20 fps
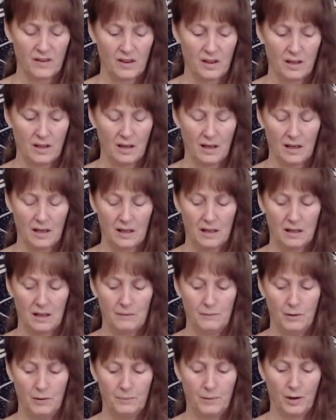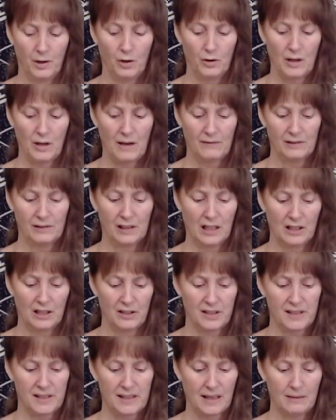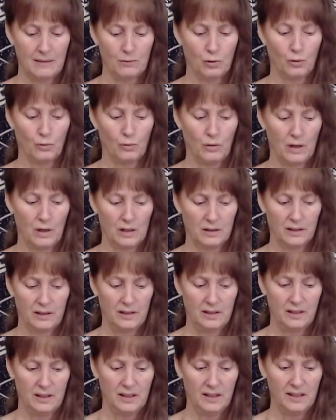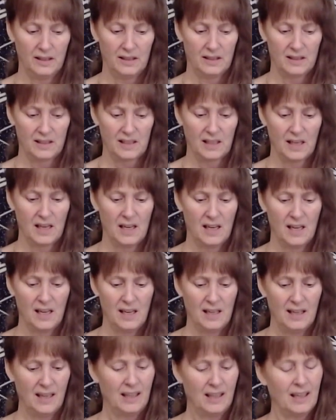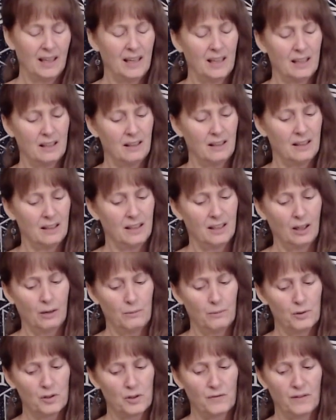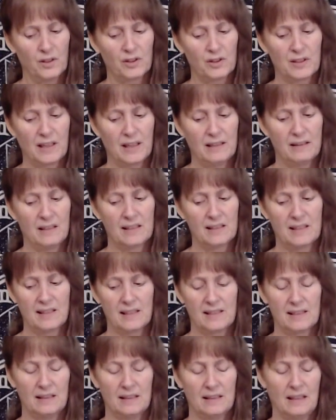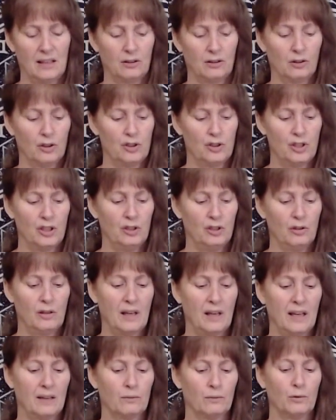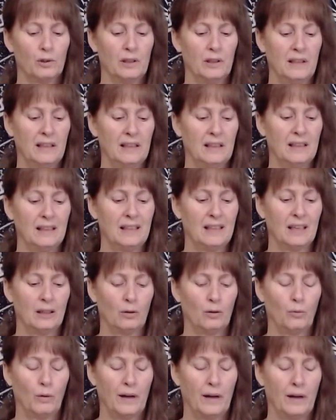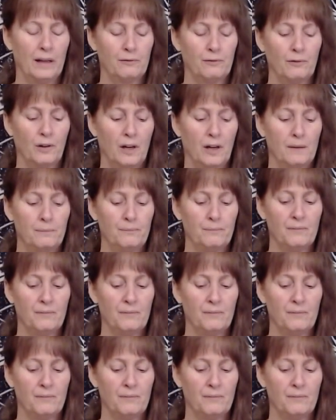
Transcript: You both have a lot of the same qualities. It almost feels like this is an energy you can't really get away from.